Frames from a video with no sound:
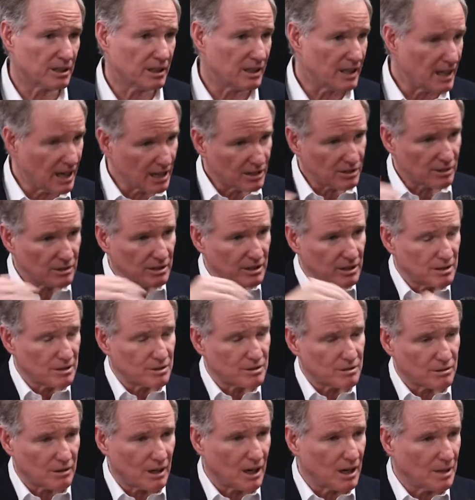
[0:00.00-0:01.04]
It actually
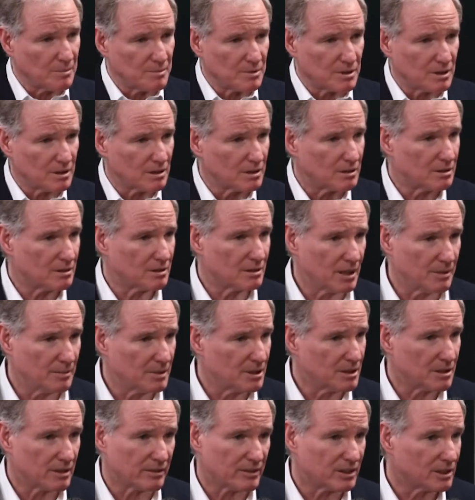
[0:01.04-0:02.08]
inscribes the
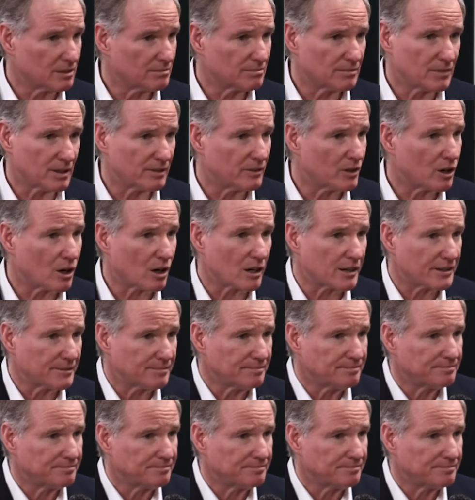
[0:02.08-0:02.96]
image of a heart.